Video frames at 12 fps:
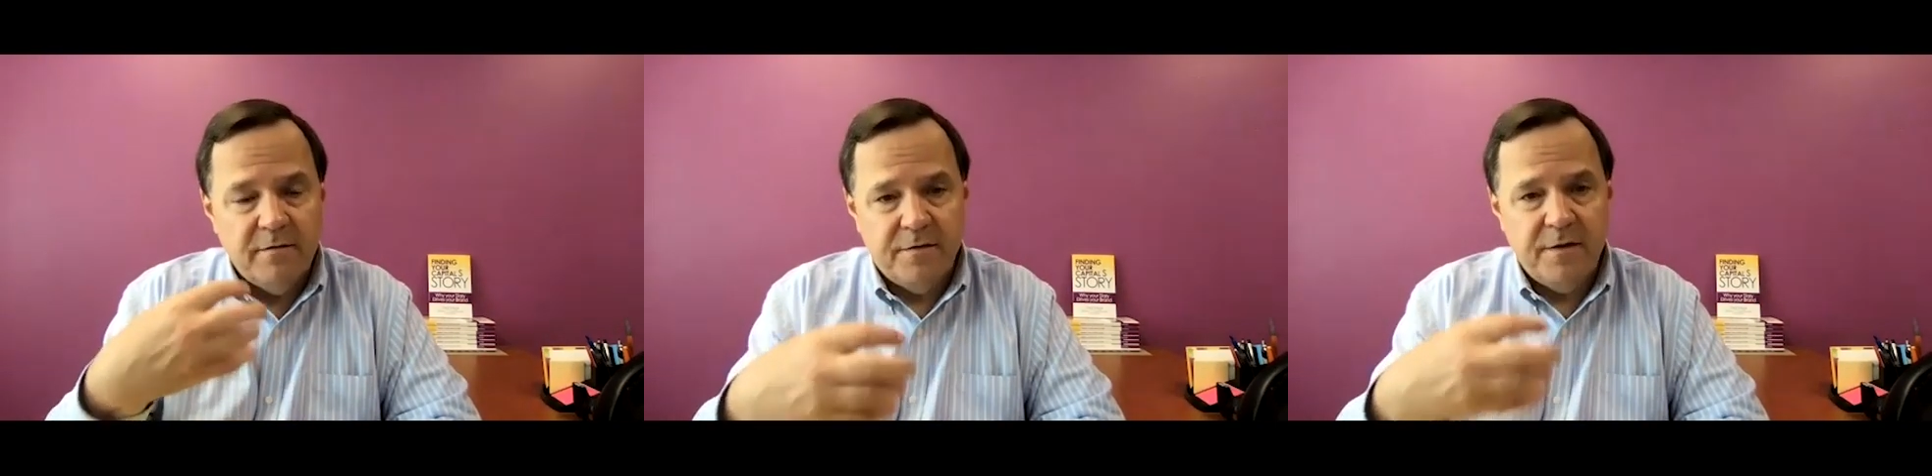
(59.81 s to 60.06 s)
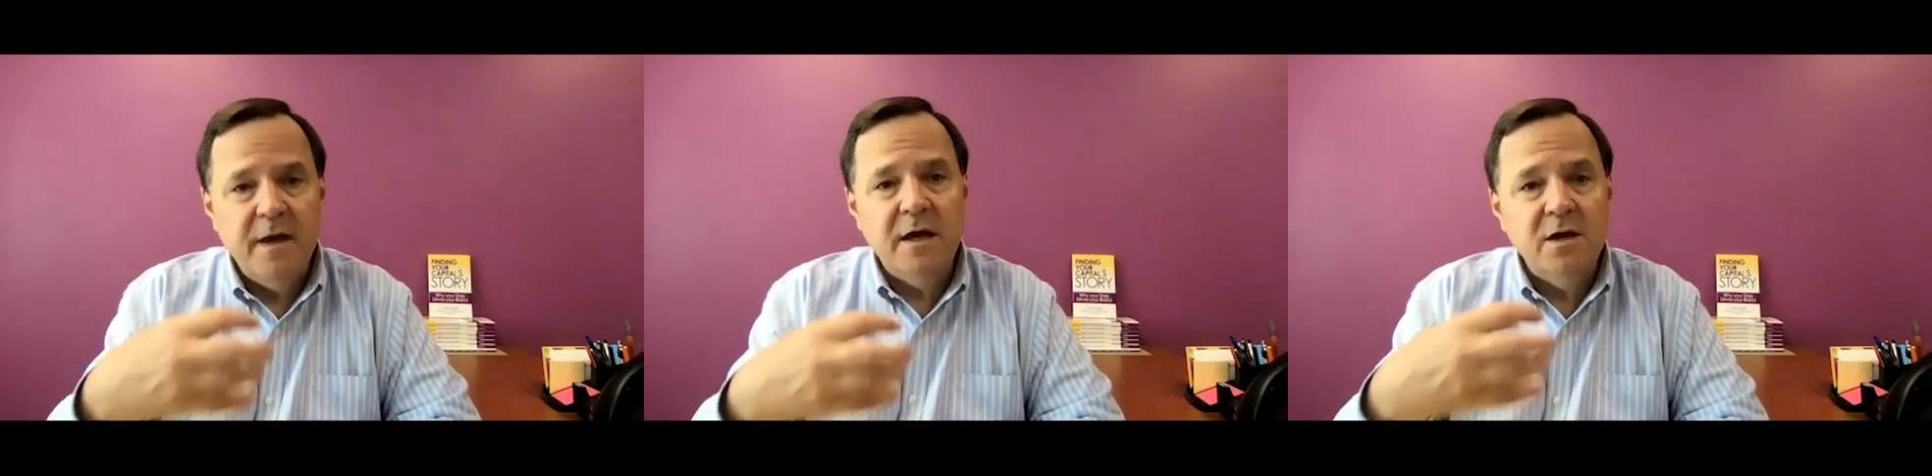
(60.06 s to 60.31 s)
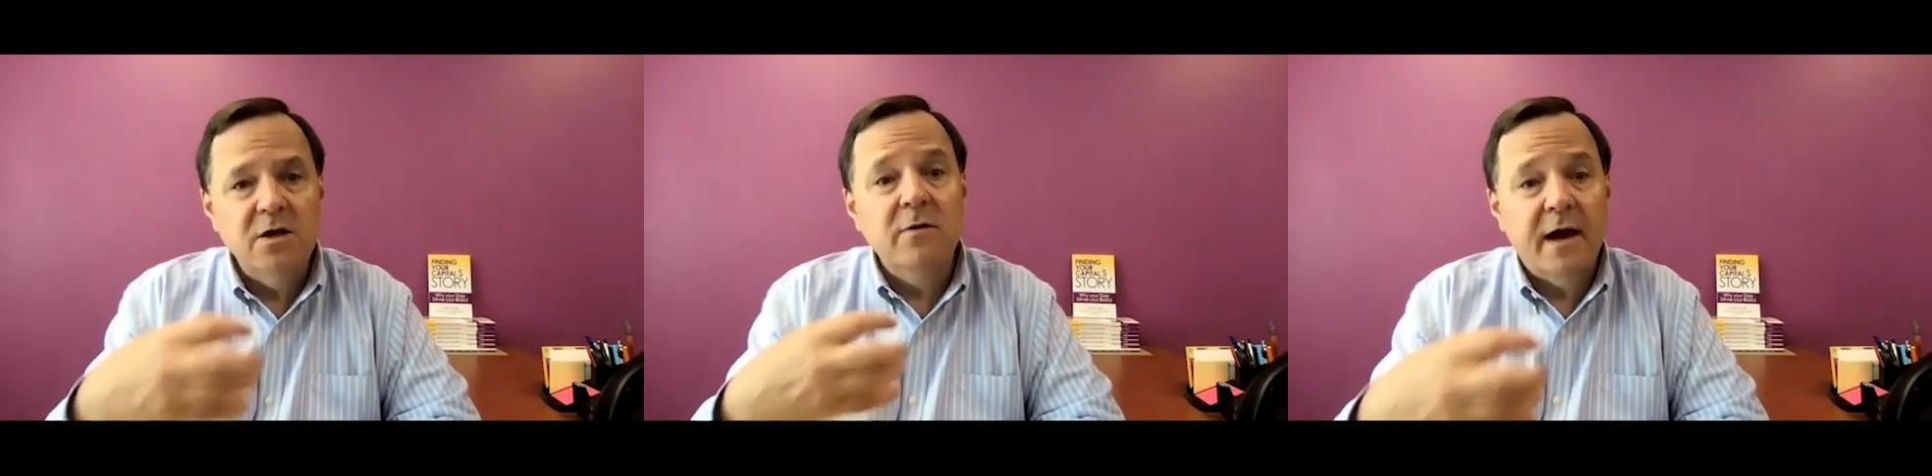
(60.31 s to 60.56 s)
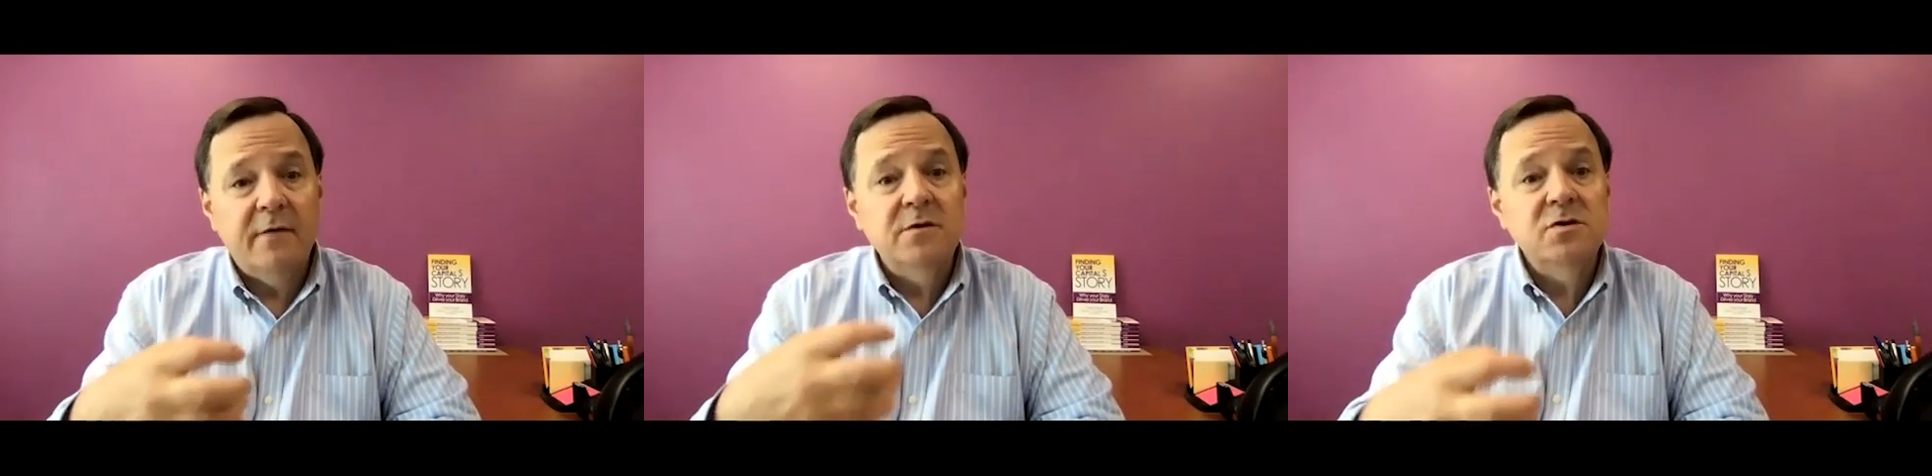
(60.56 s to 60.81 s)
thinking you
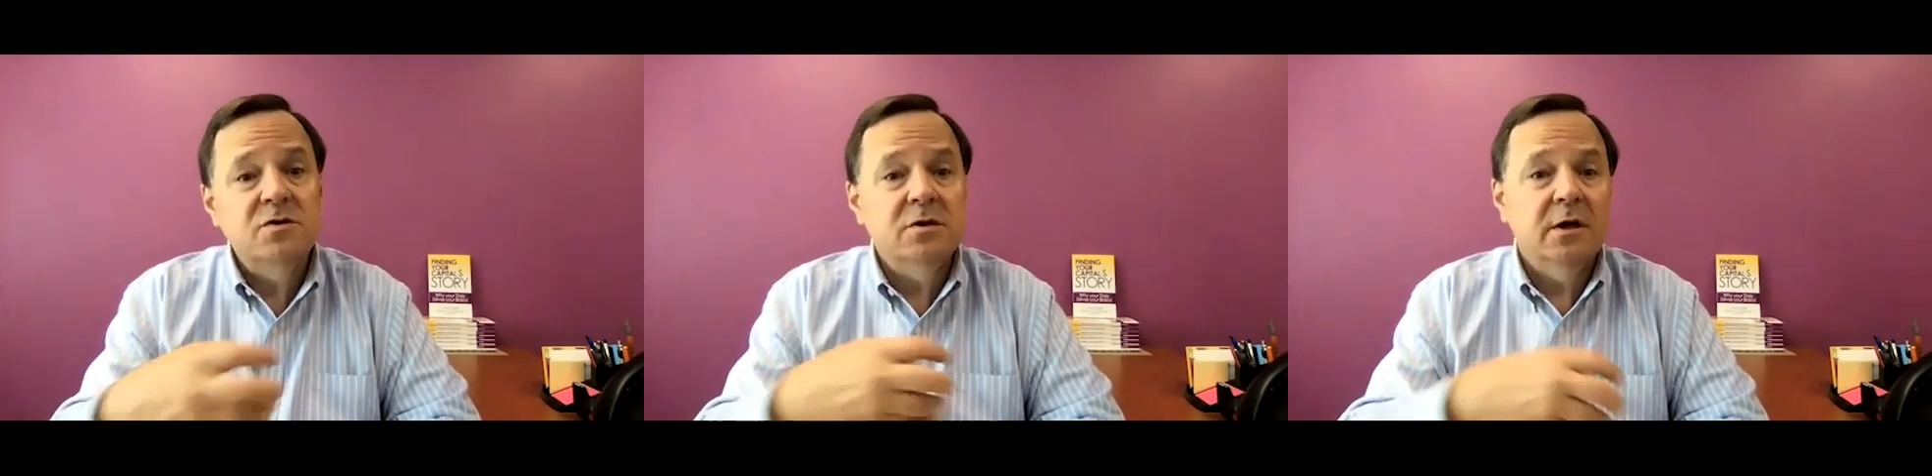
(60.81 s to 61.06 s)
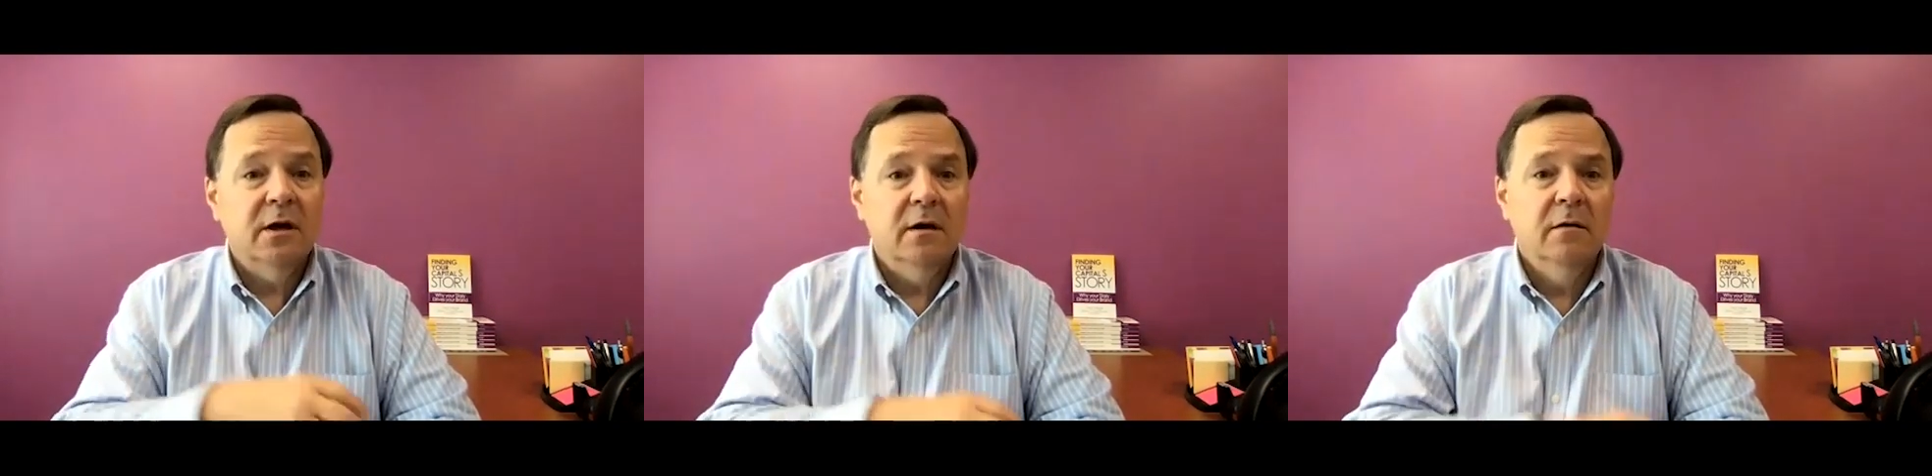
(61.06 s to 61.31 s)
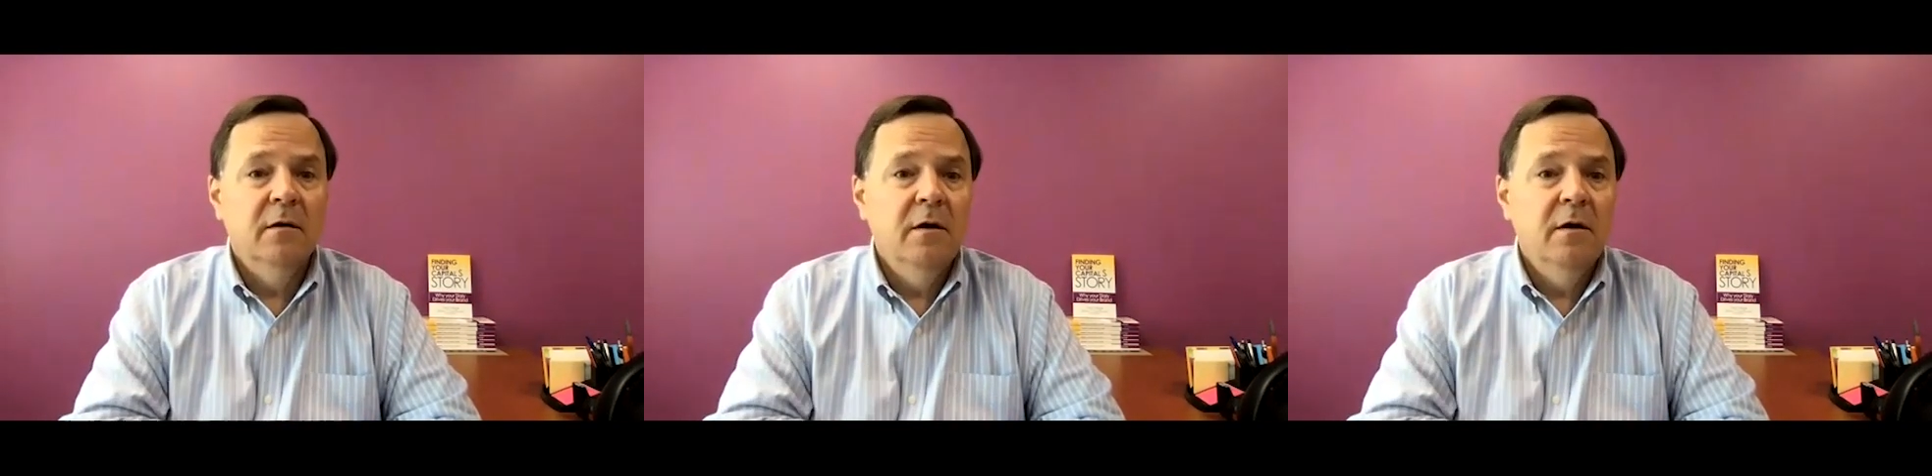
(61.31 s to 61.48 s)
have to share